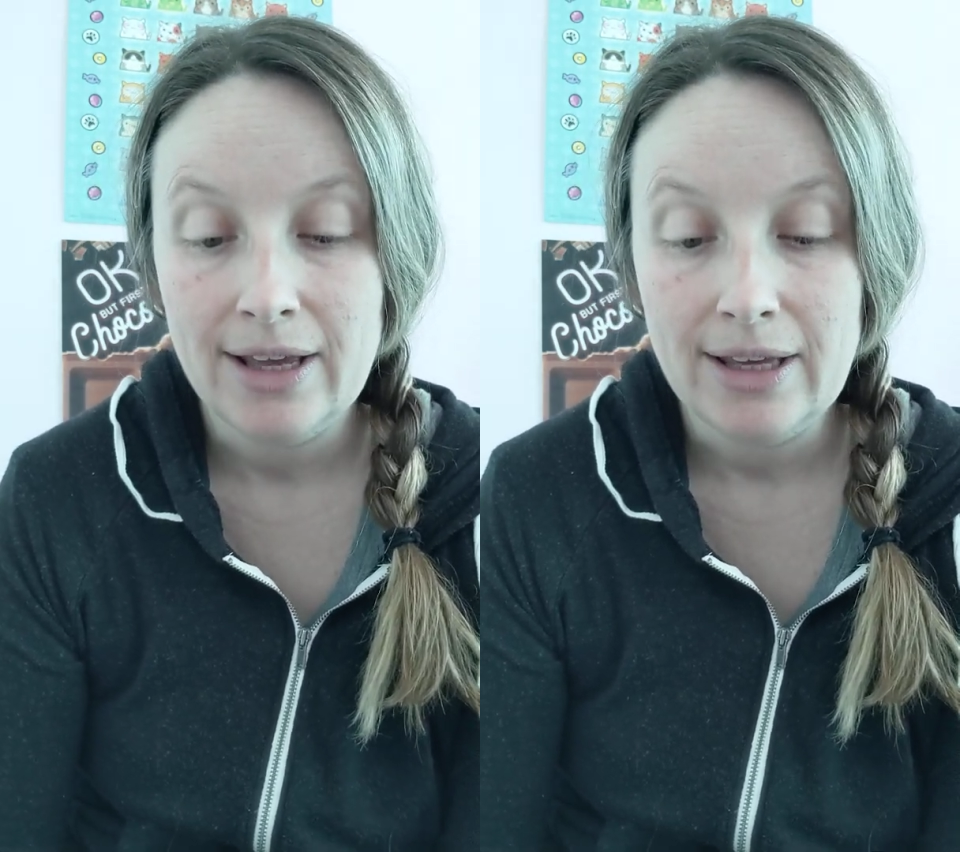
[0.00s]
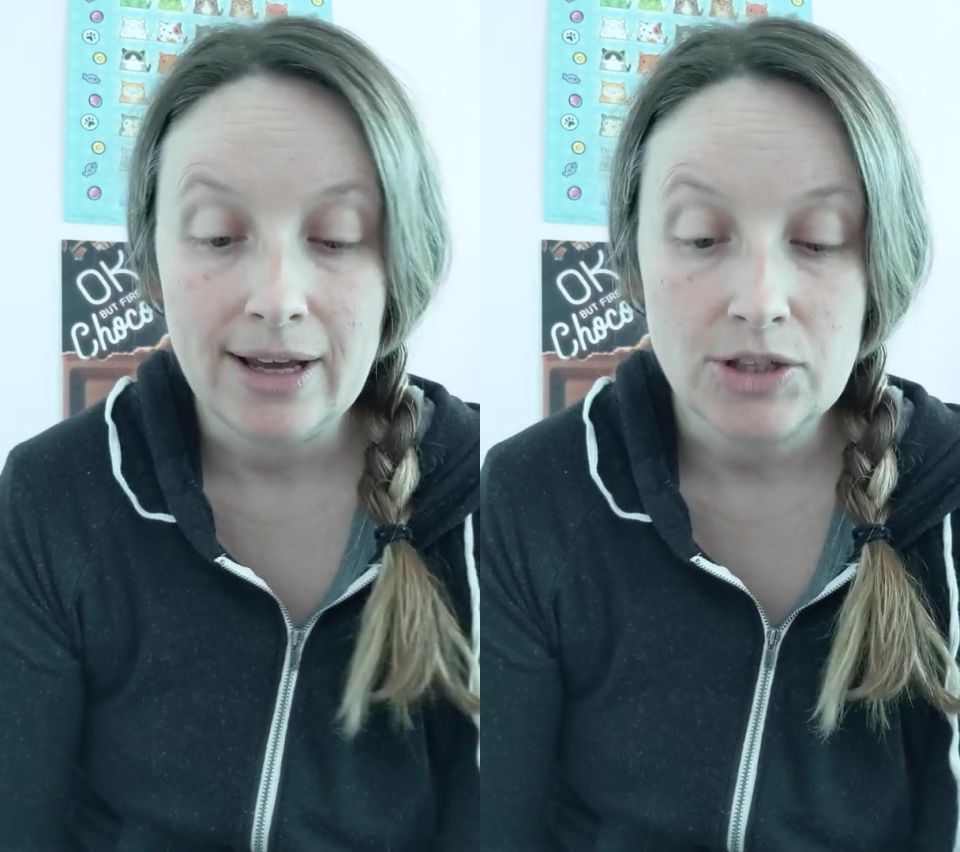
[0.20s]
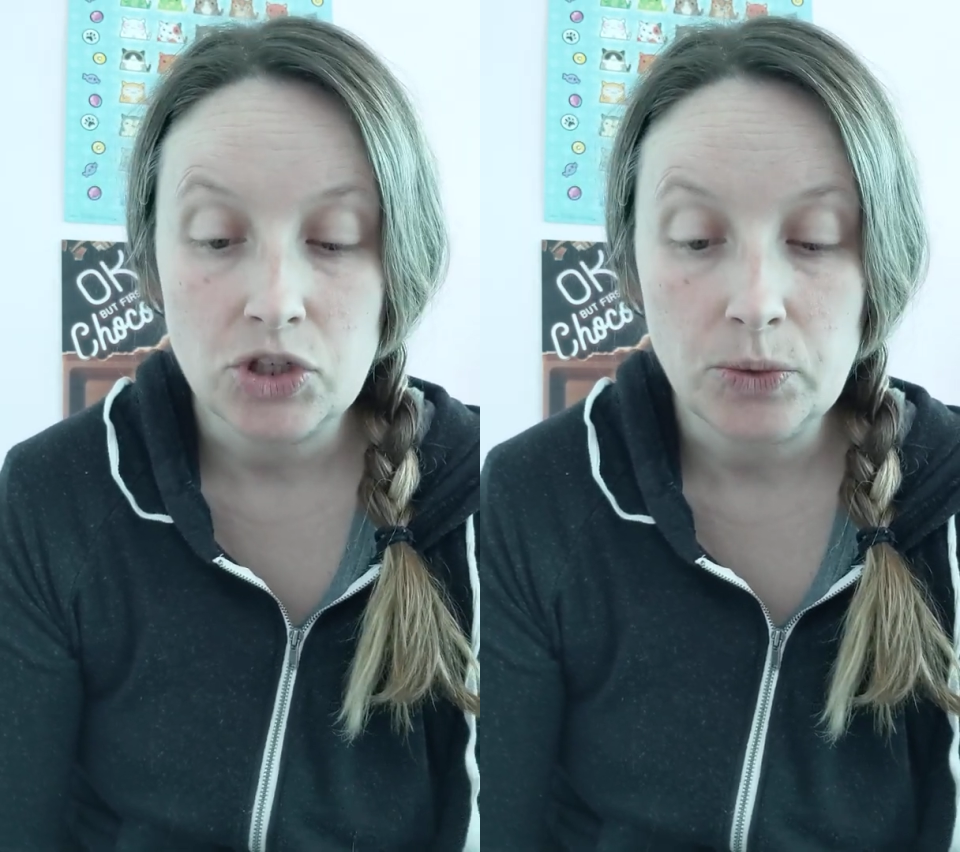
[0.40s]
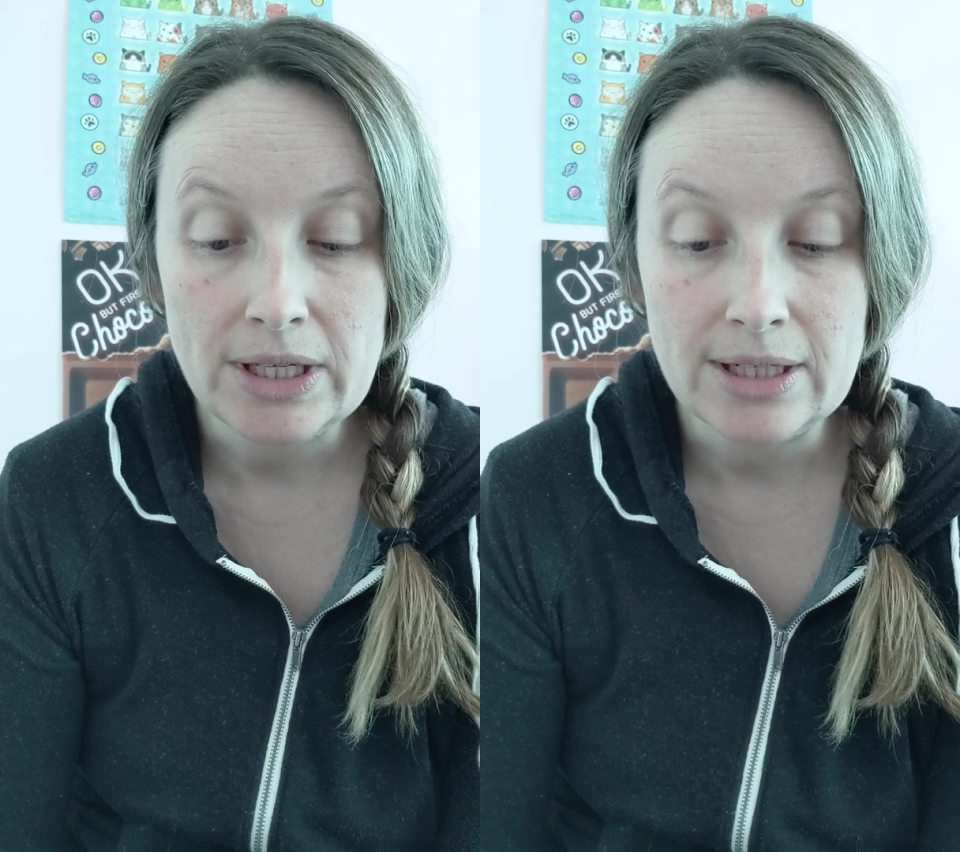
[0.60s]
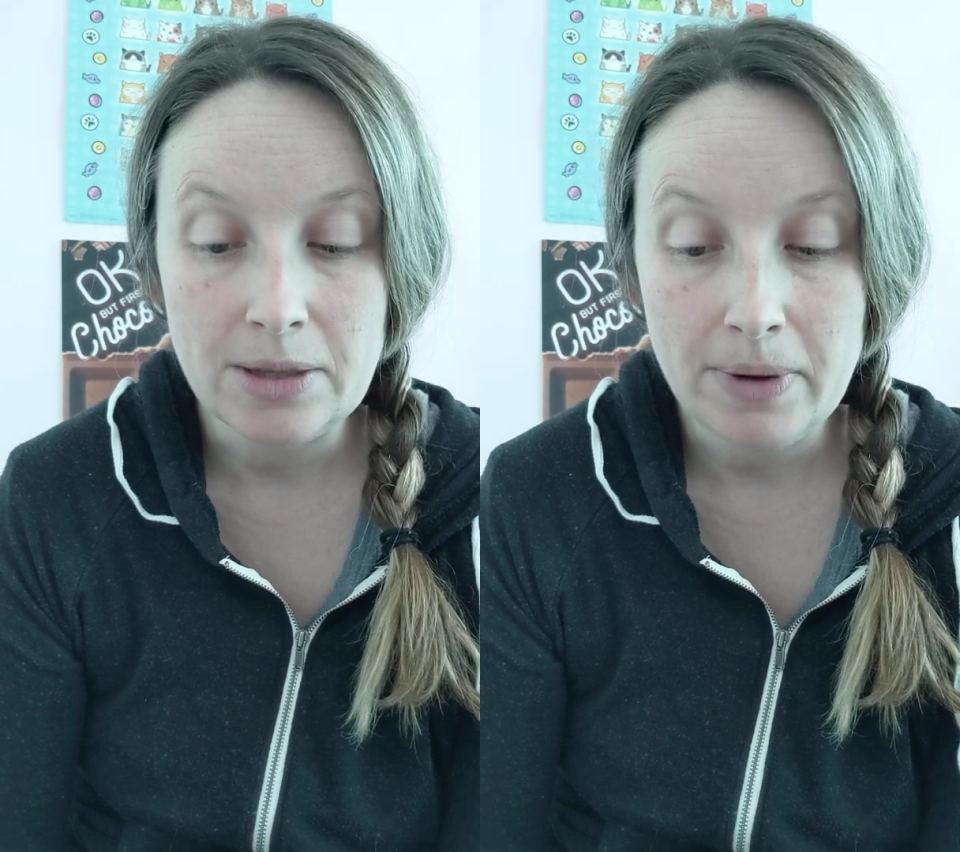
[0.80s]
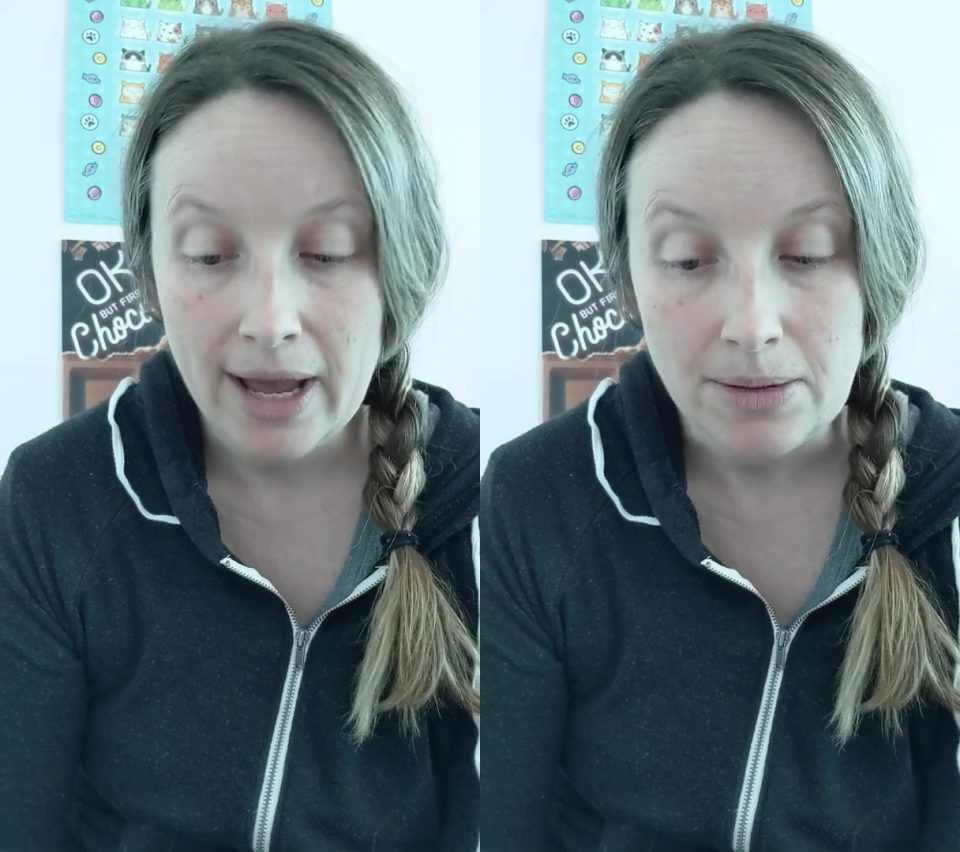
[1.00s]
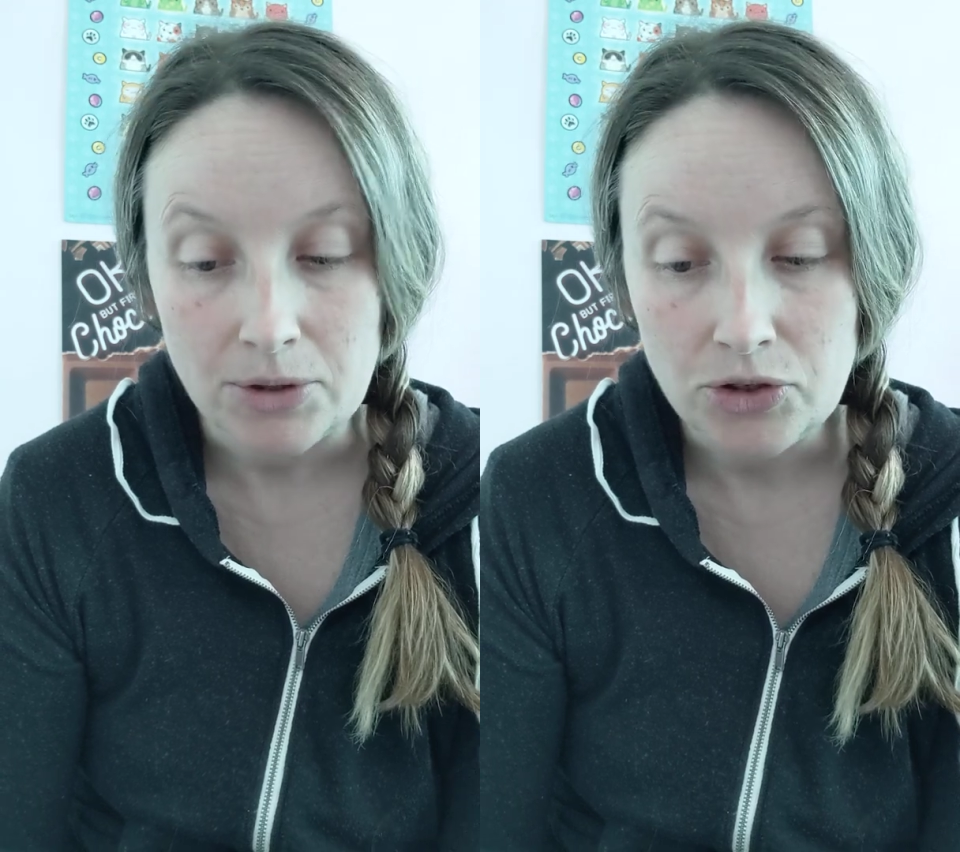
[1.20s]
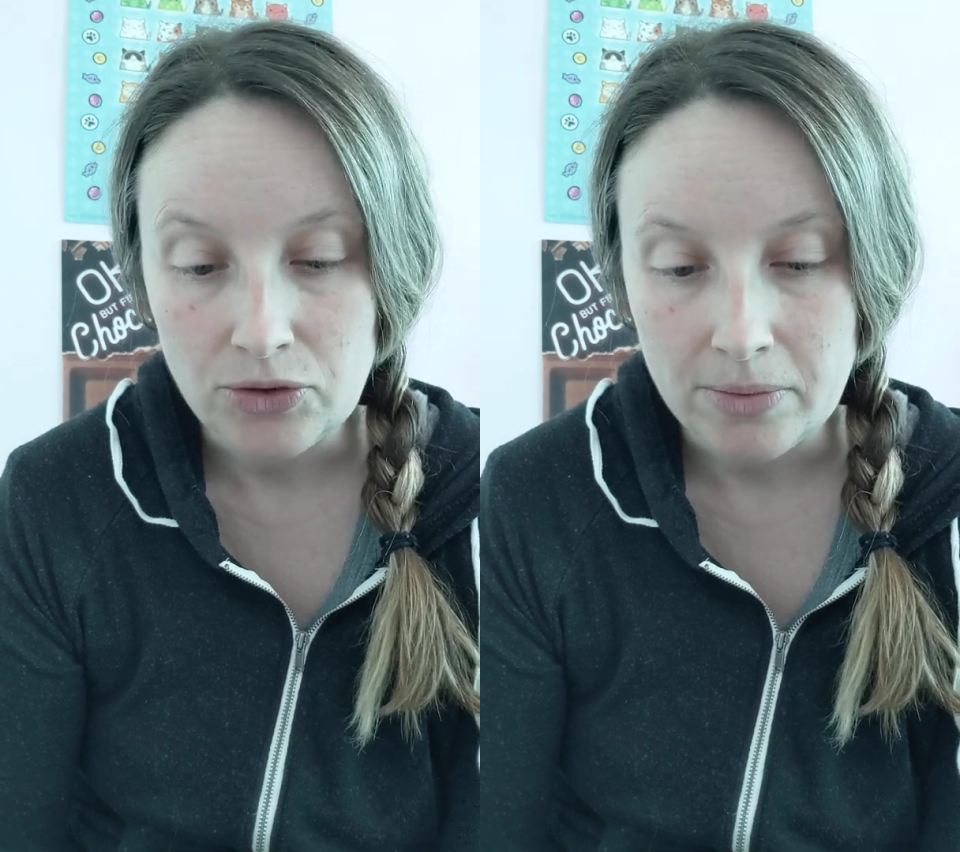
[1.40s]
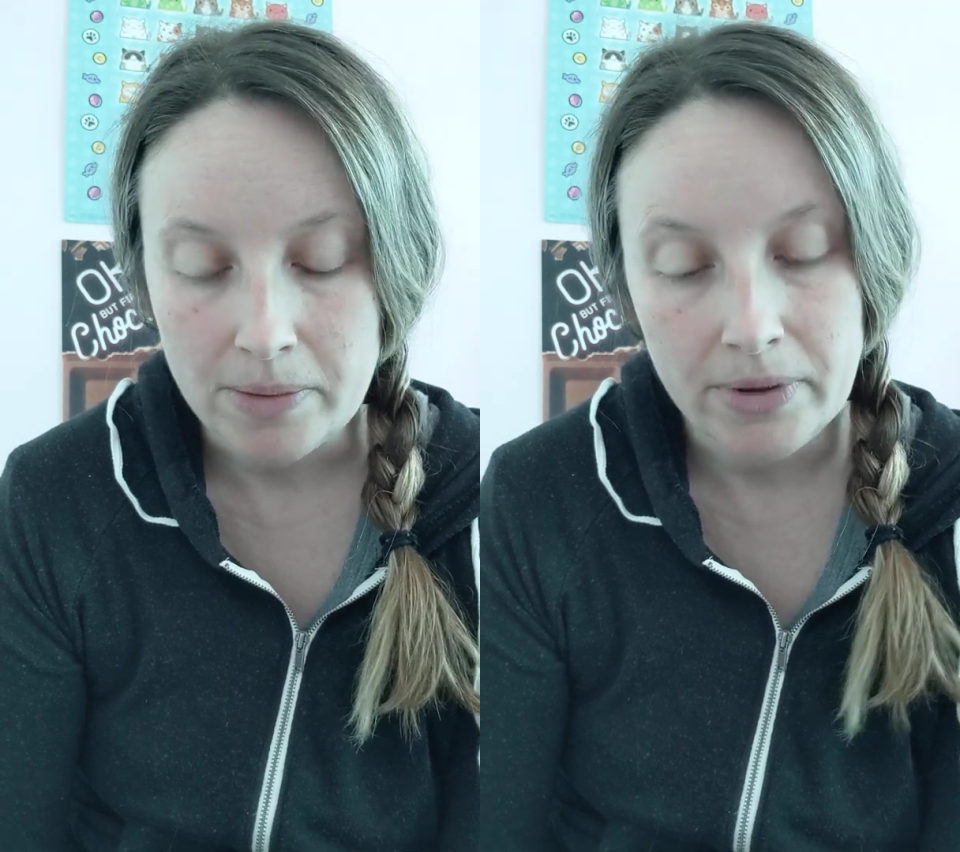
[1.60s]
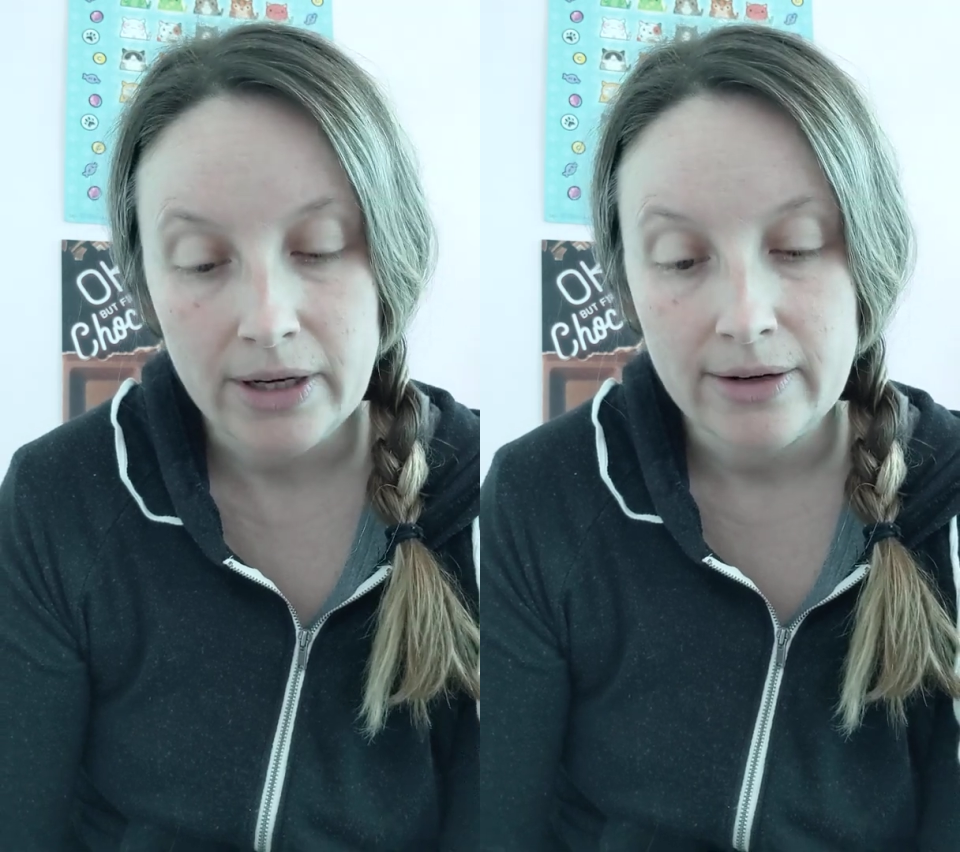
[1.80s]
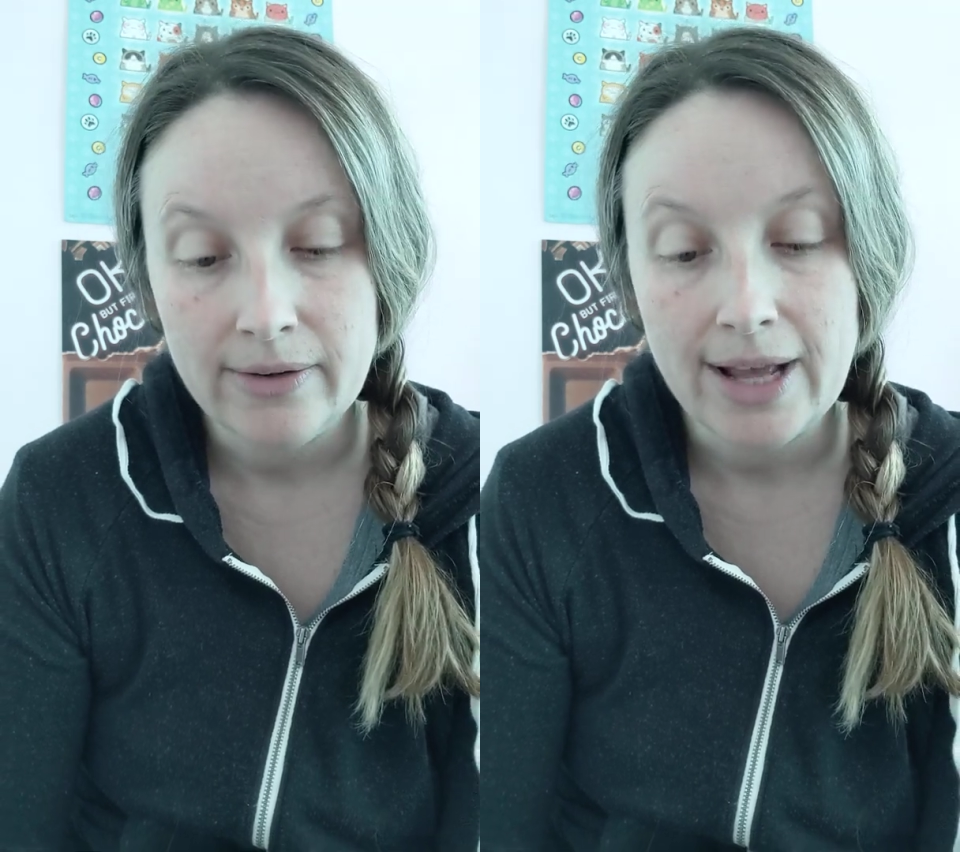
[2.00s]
He got squeezed in the pipe, don't you remember?